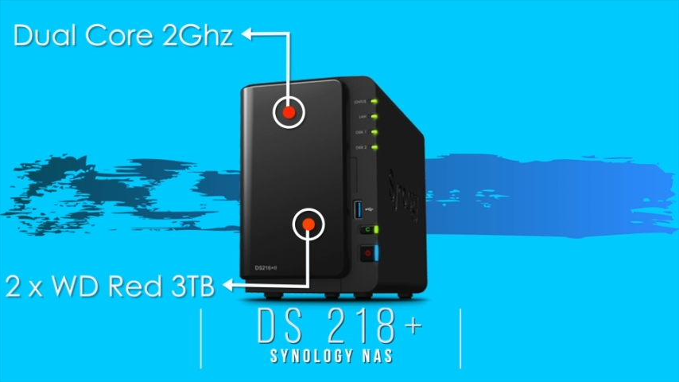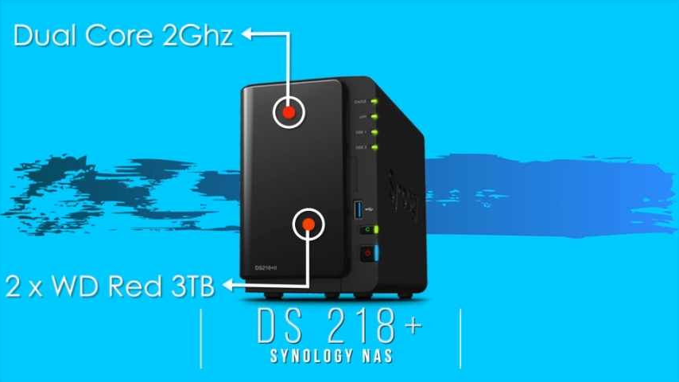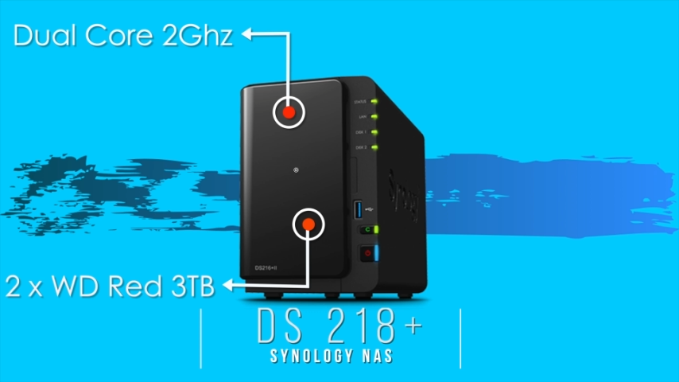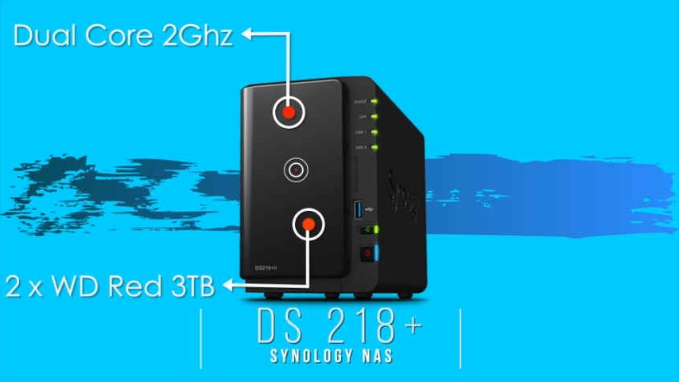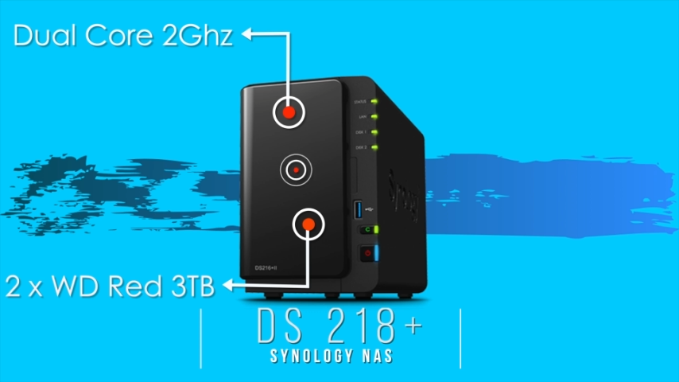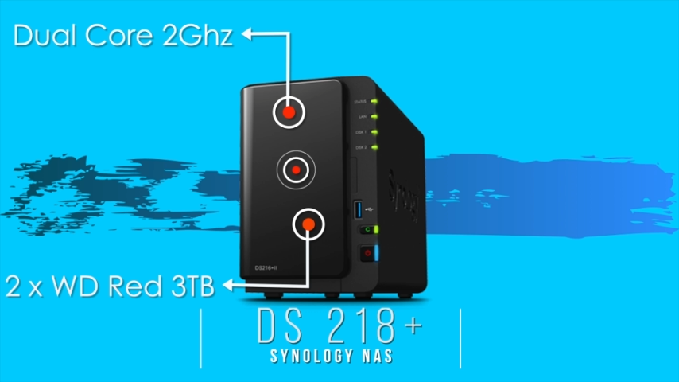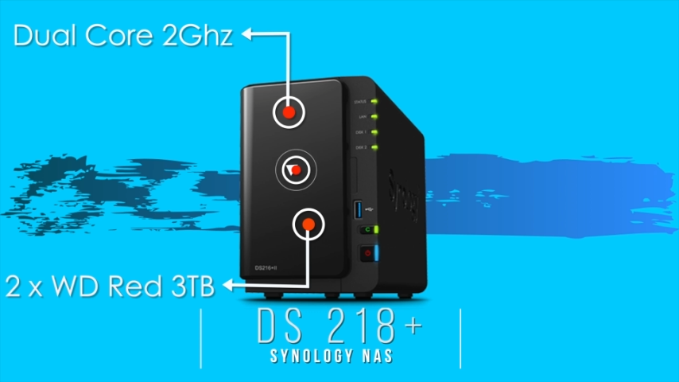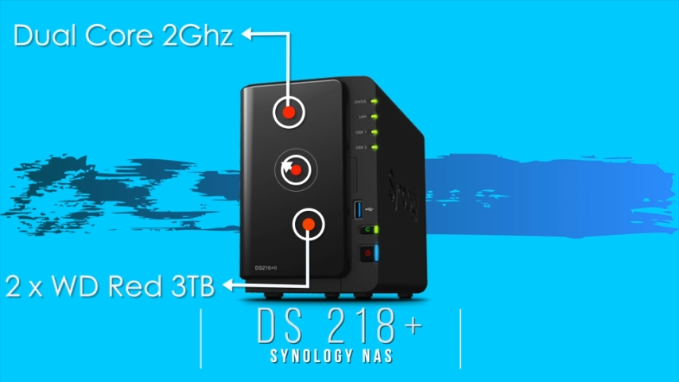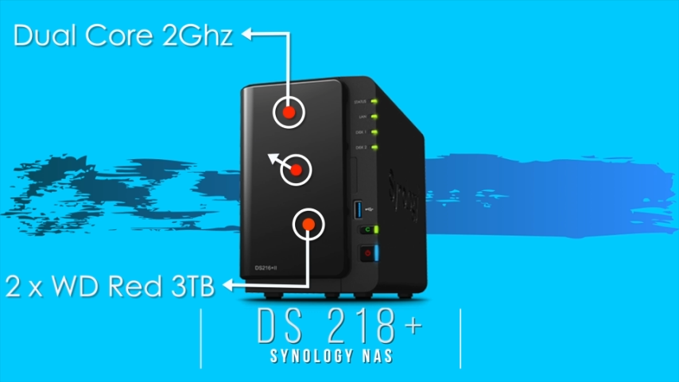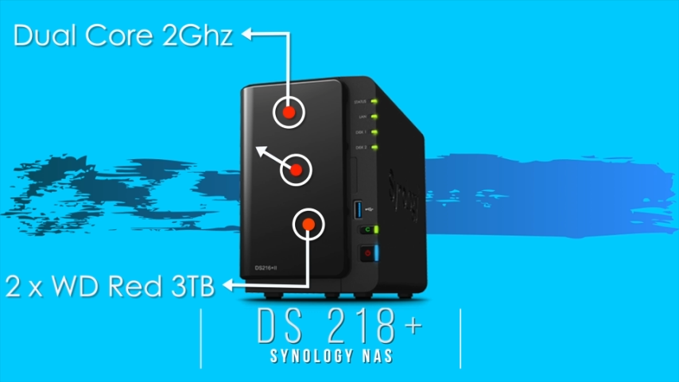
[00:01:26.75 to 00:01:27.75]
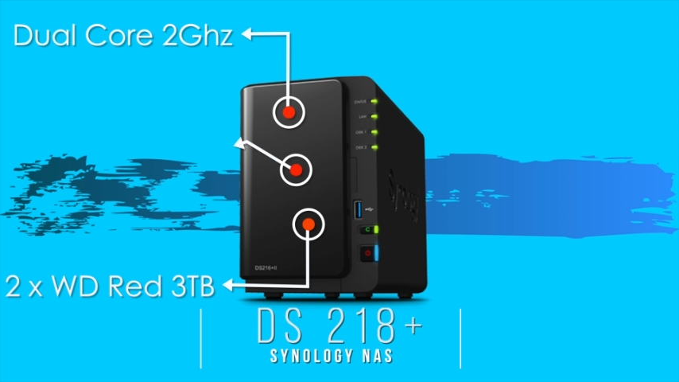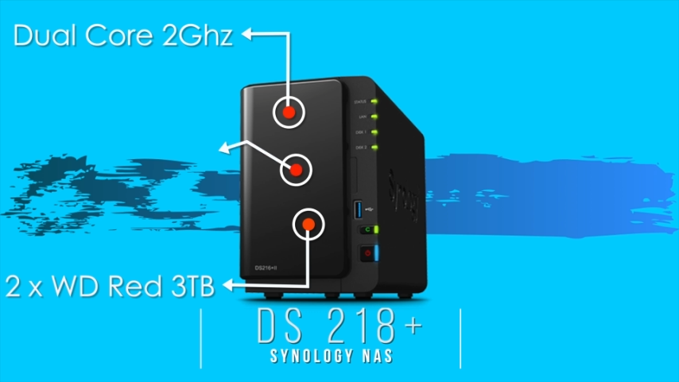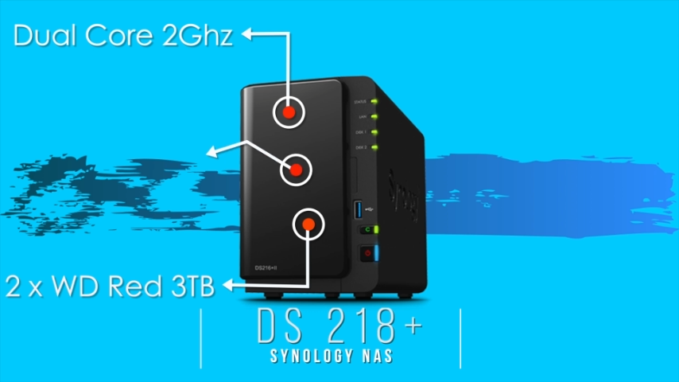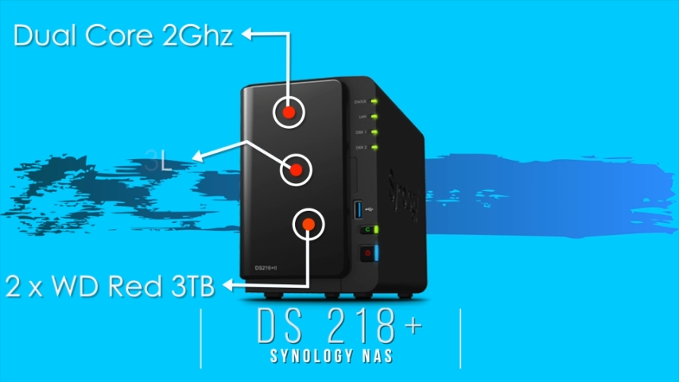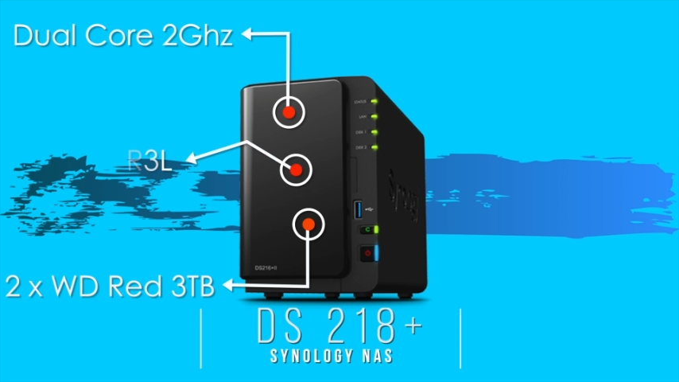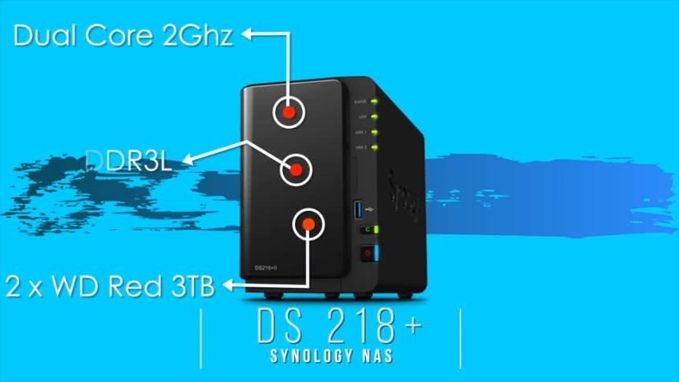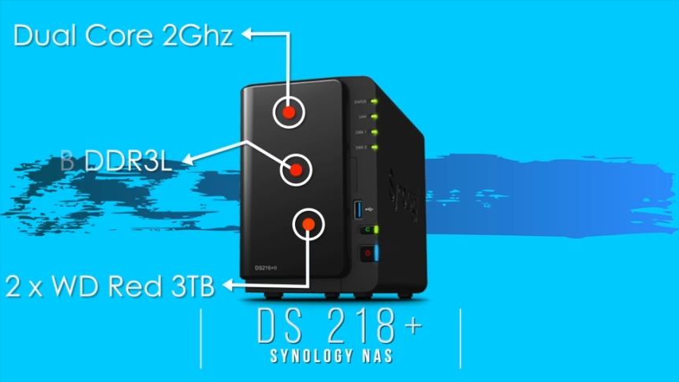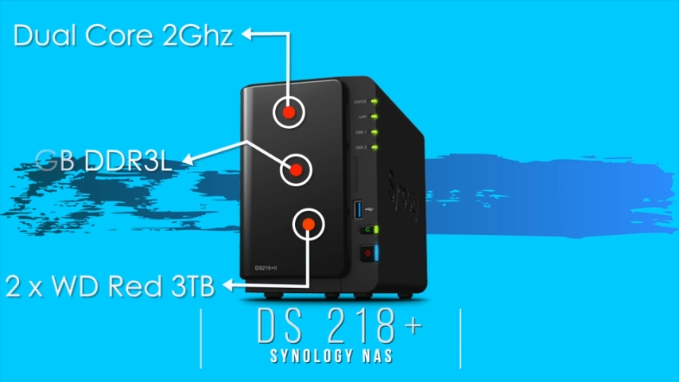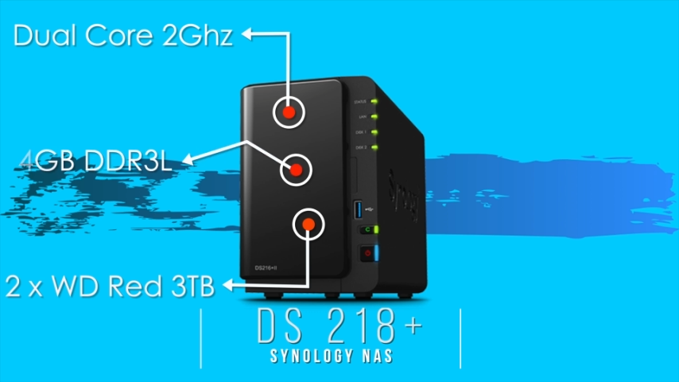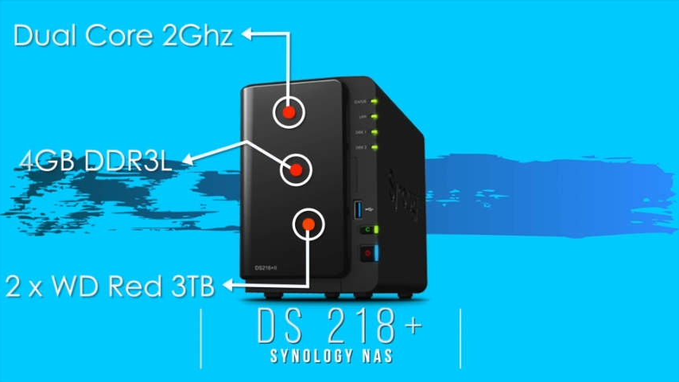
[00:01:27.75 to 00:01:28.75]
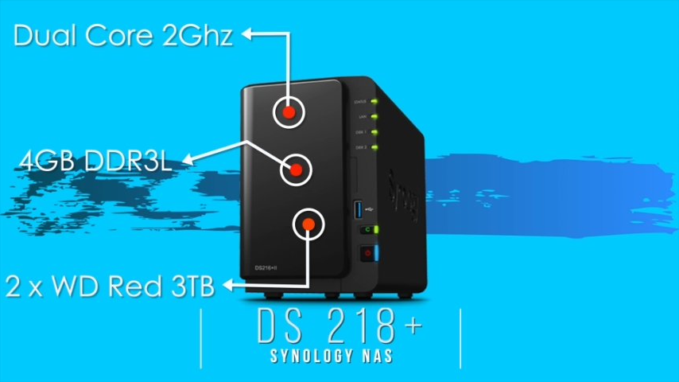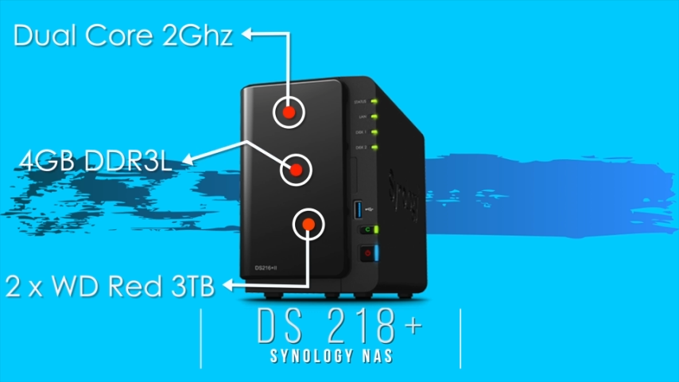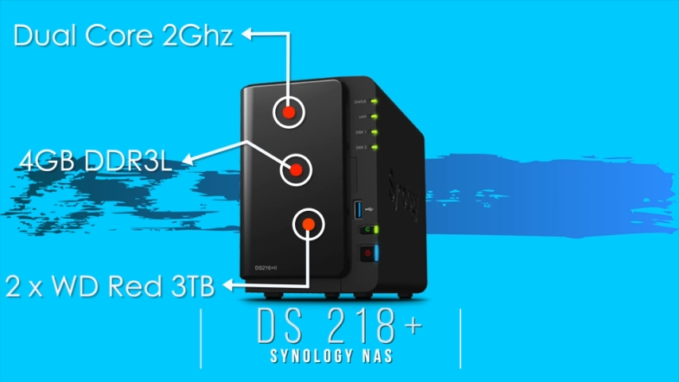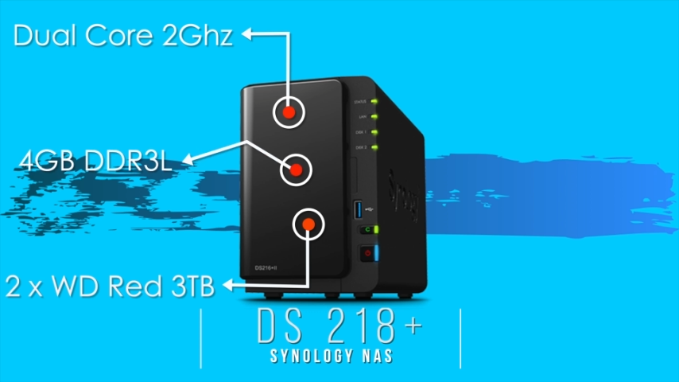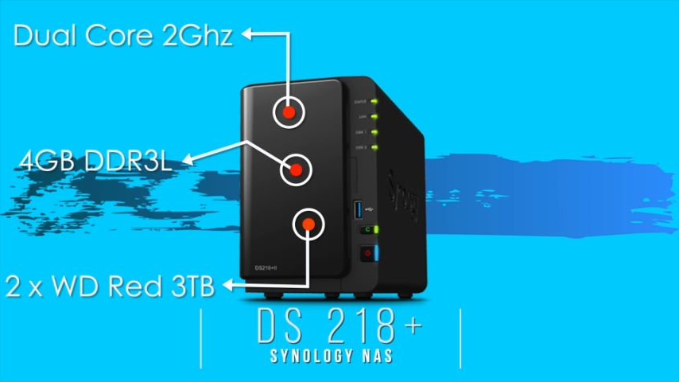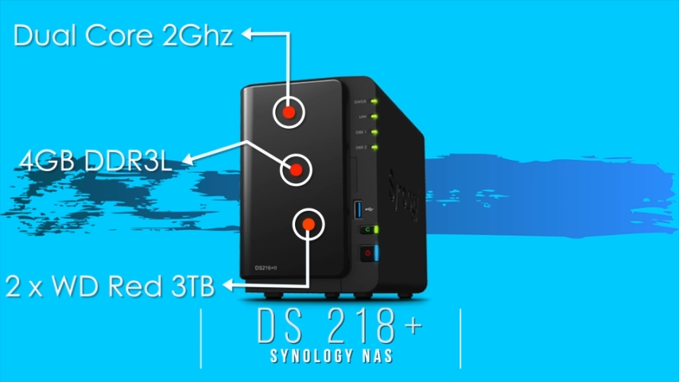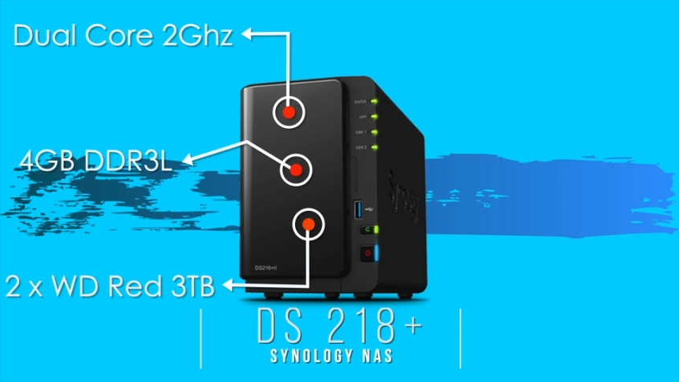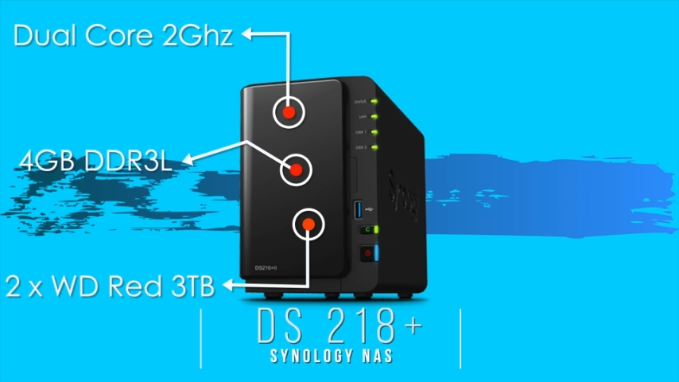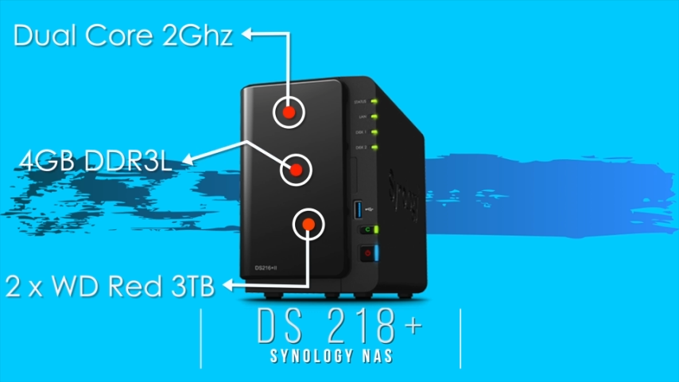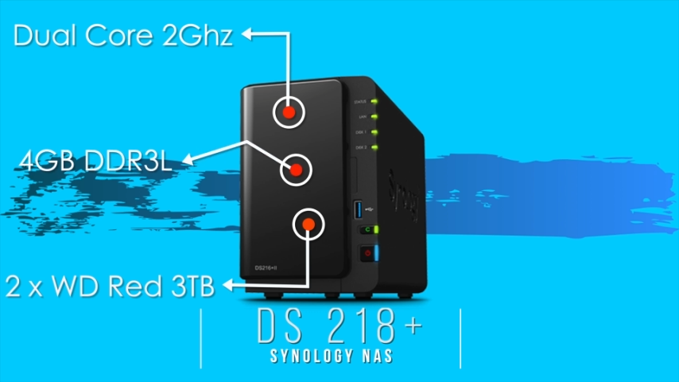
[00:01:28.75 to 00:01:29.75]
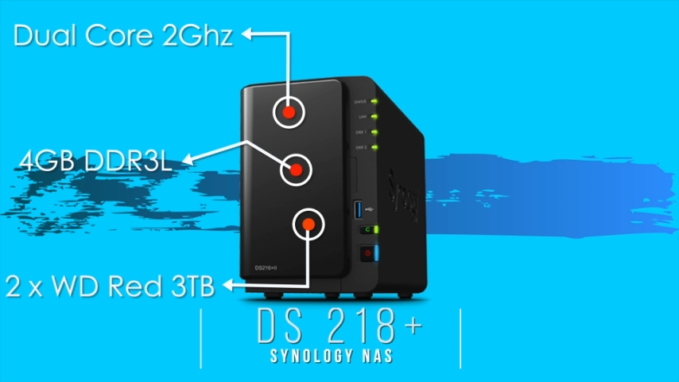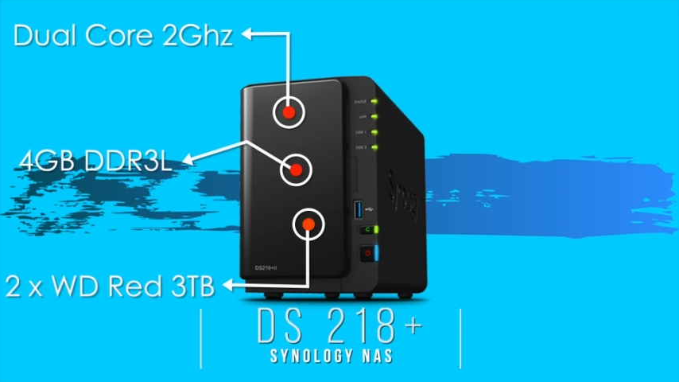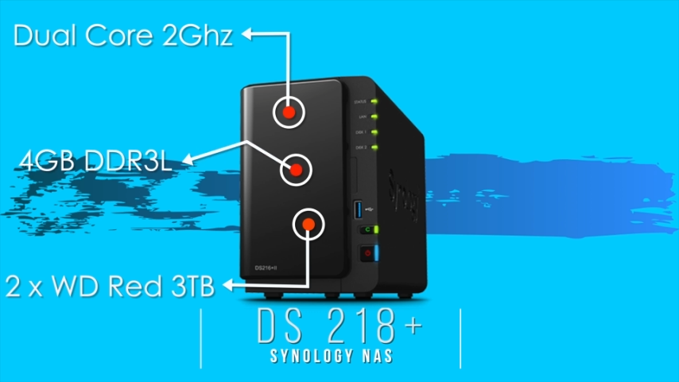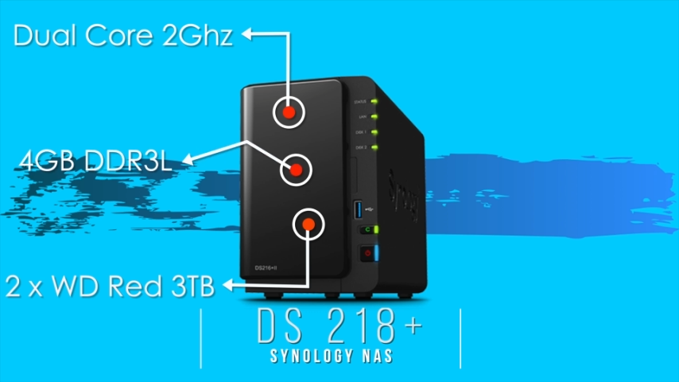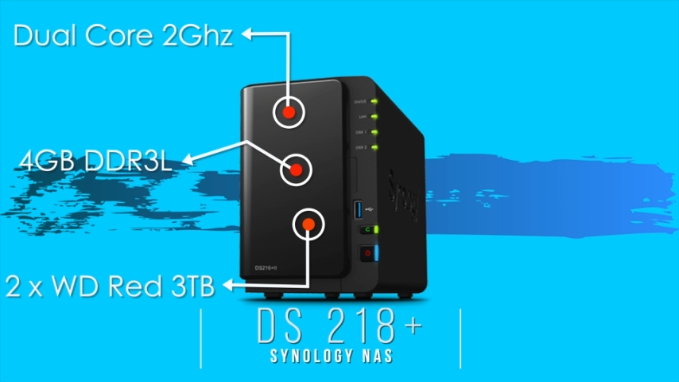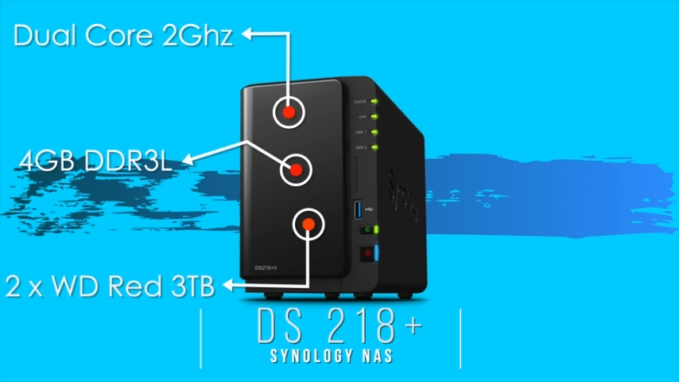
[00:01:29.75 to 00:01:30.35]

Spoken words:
Nobody's mouth can be seen.